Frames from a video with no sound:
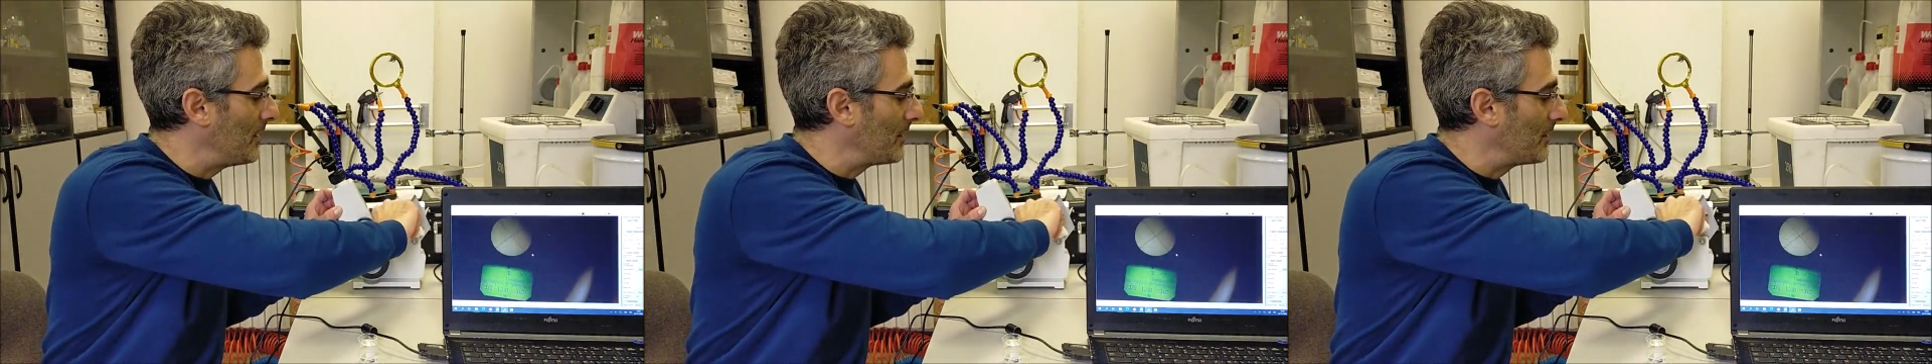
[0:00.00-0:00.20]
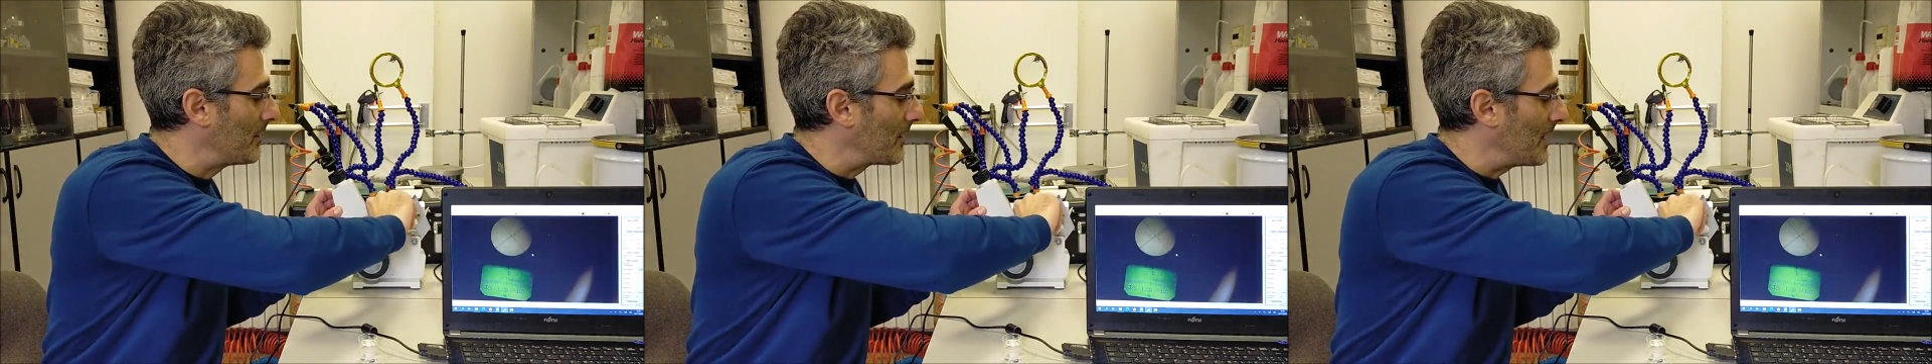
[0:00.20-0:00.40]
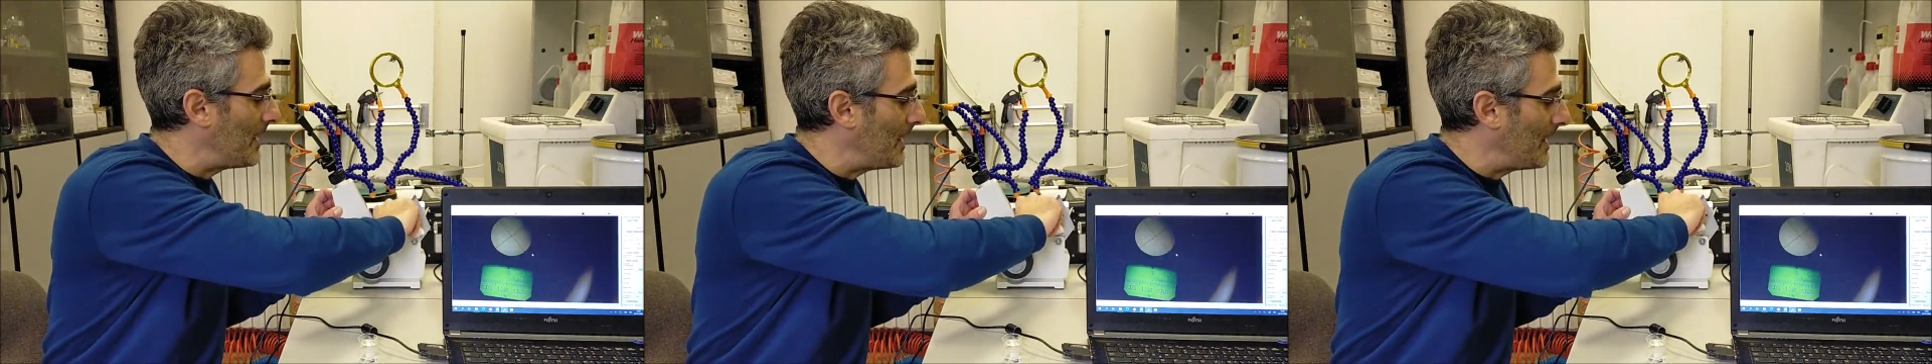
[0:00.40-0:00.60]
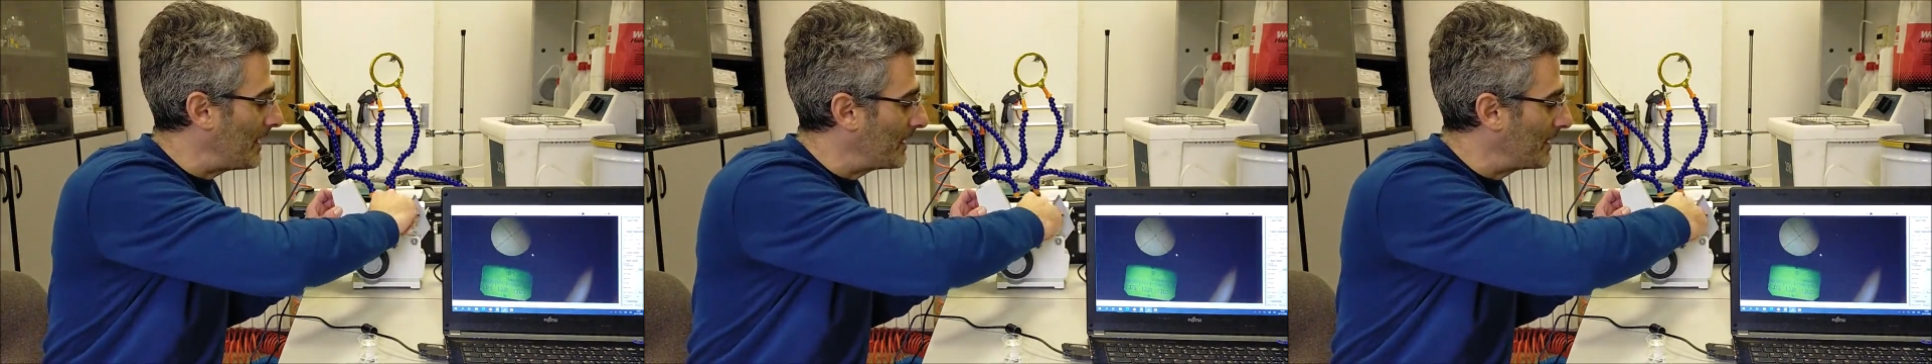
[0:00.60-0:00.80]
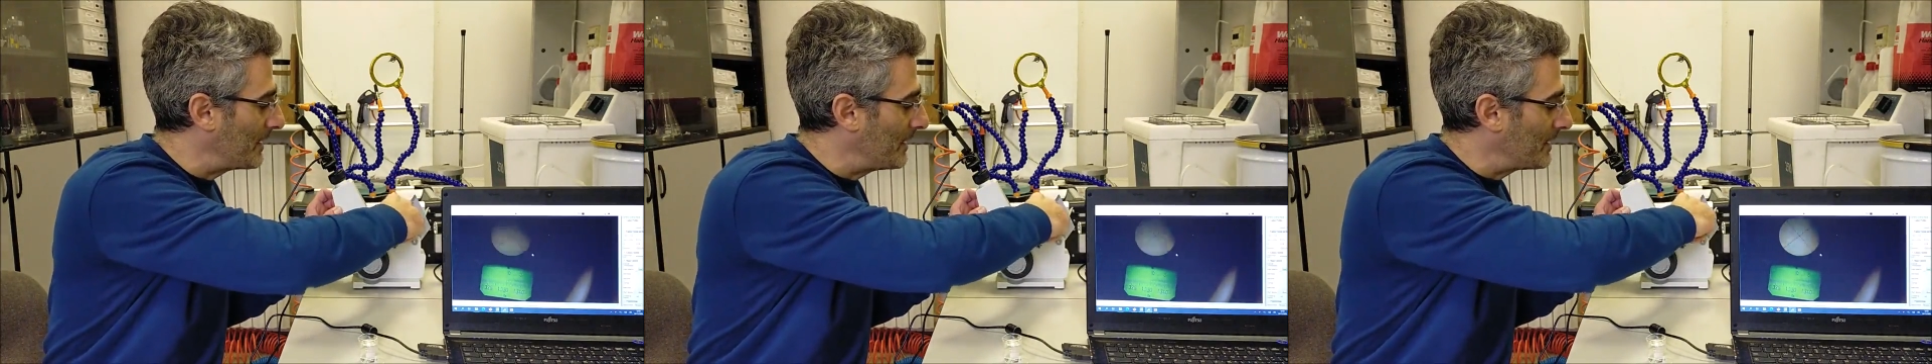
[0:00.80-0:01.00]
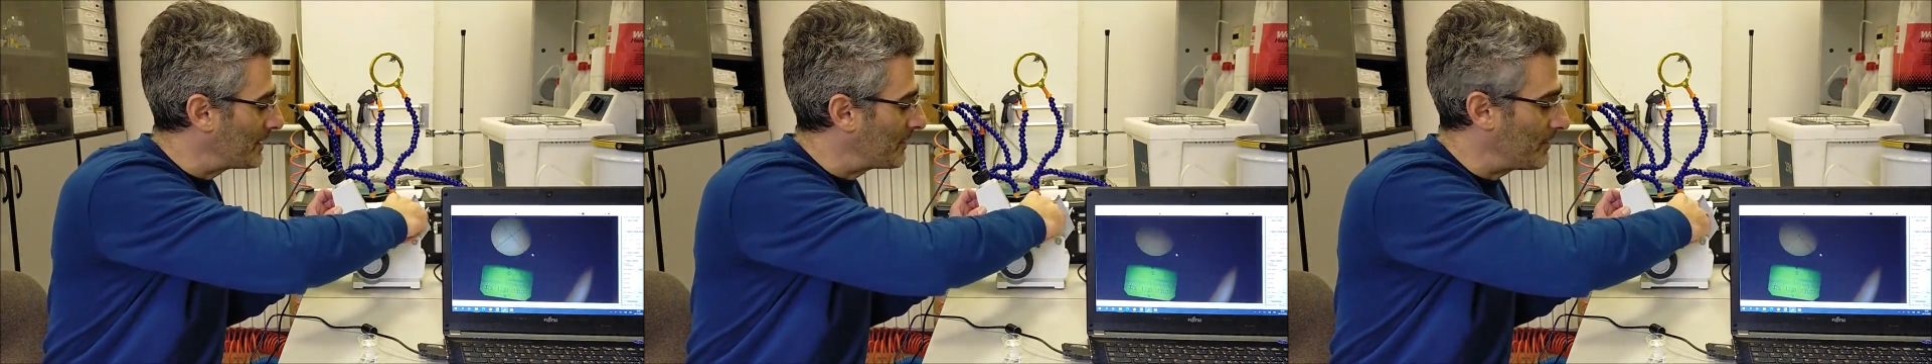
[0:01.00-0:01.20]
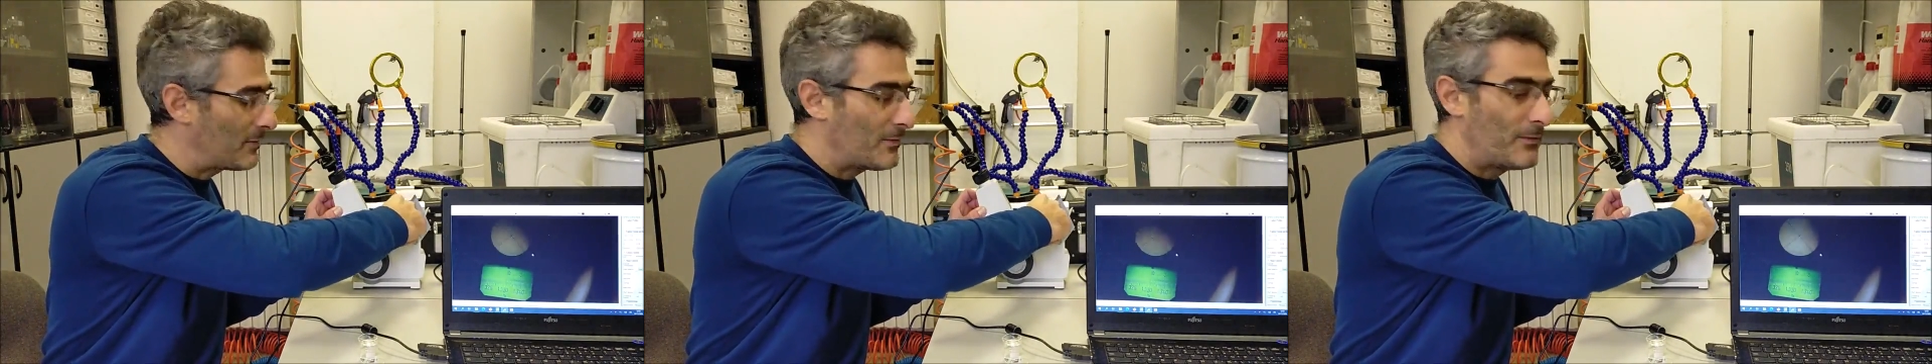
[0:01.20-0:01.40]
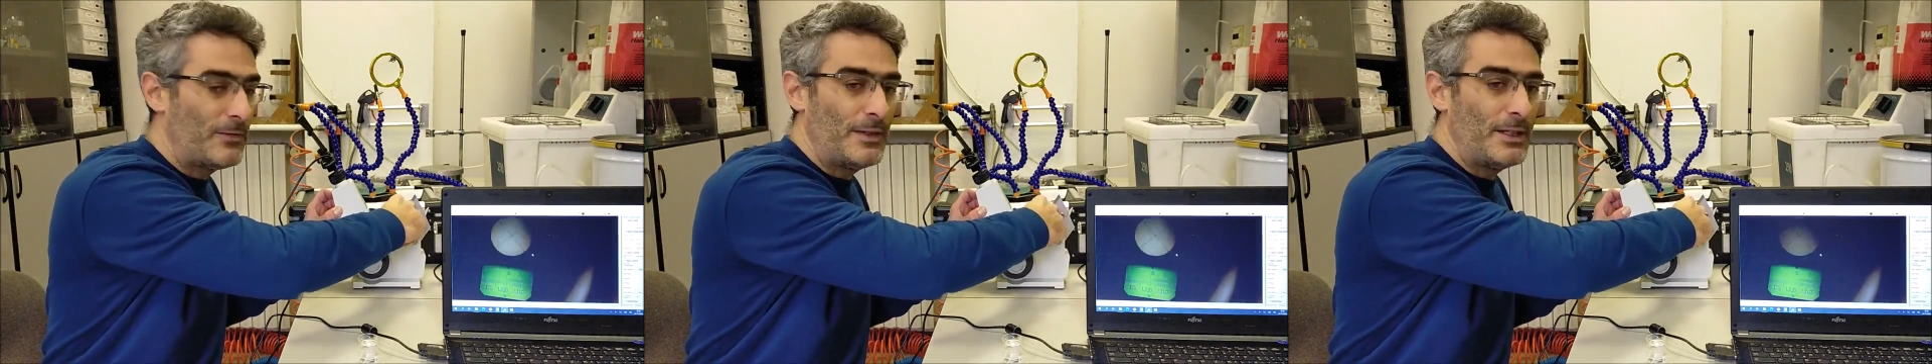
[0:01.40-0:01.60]
dry the
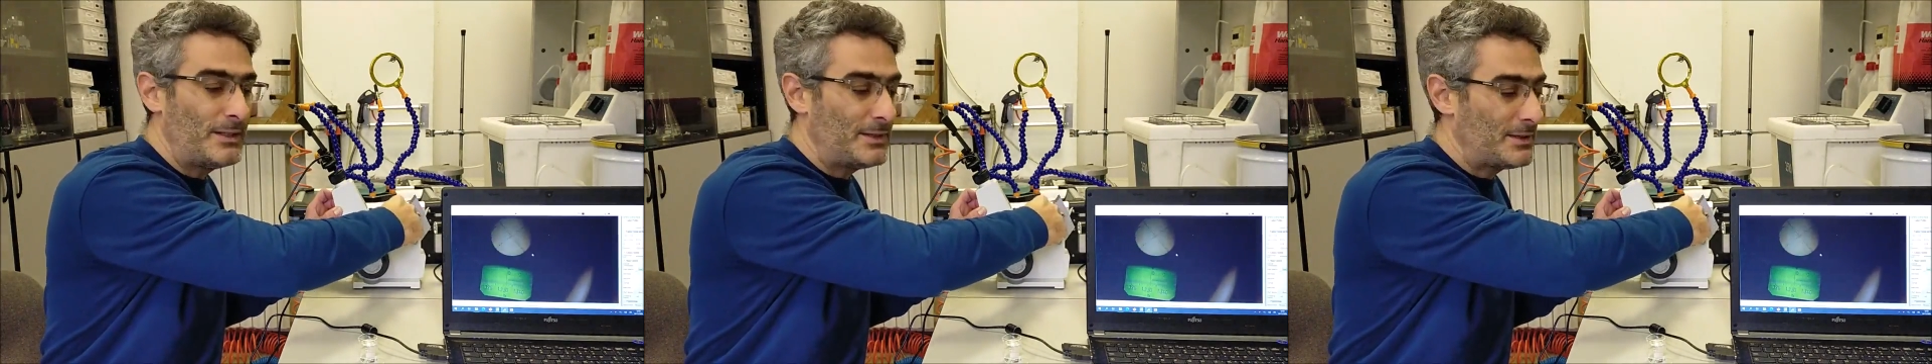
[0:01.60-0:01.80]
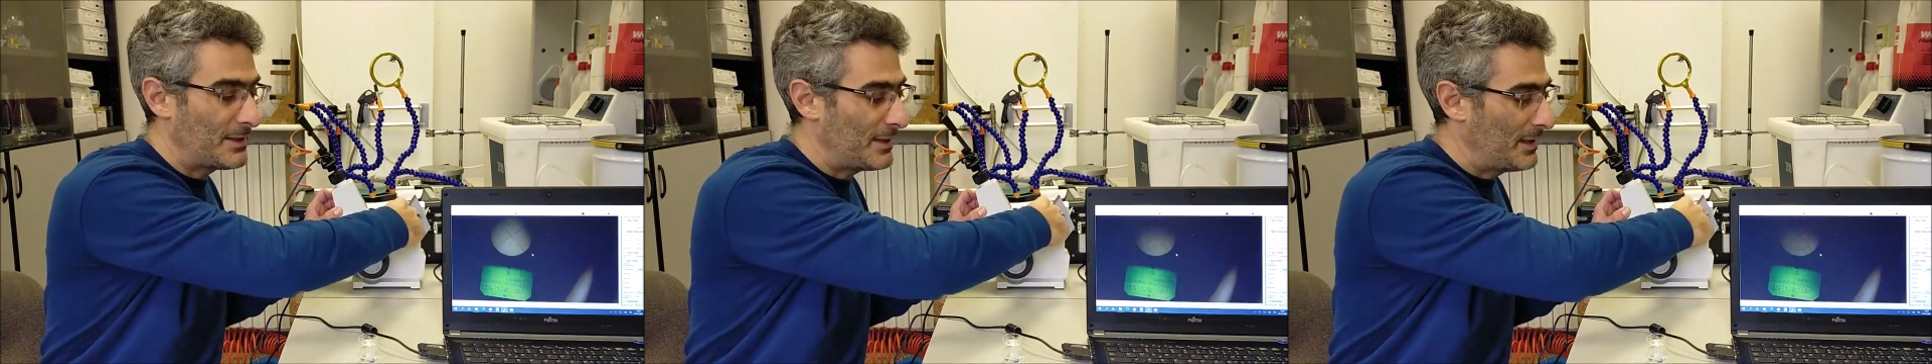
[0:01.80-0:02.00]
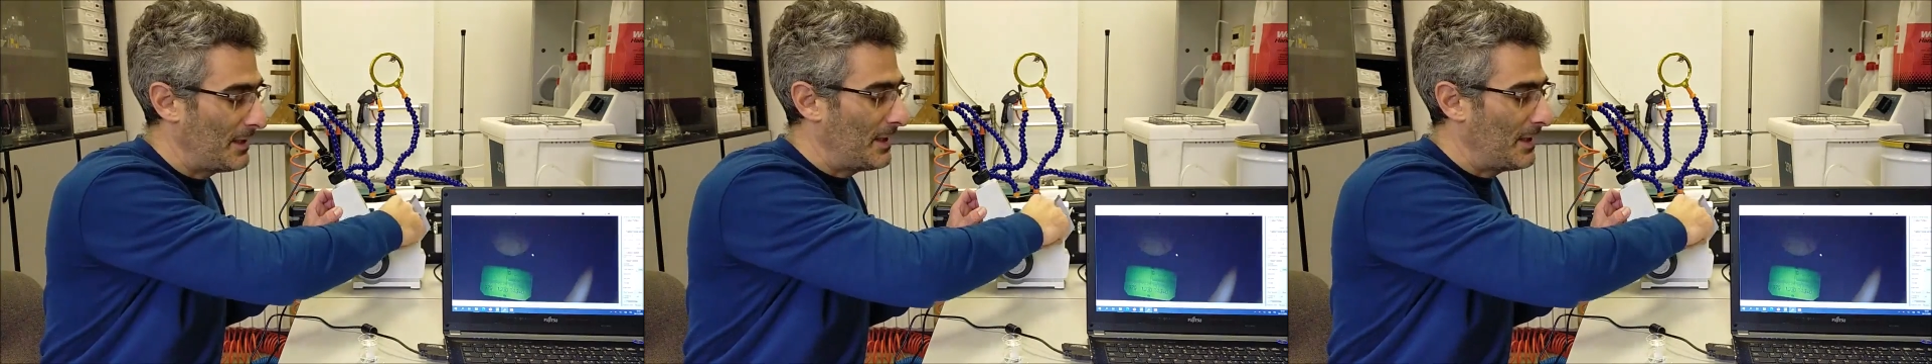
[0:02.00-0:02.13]
surface,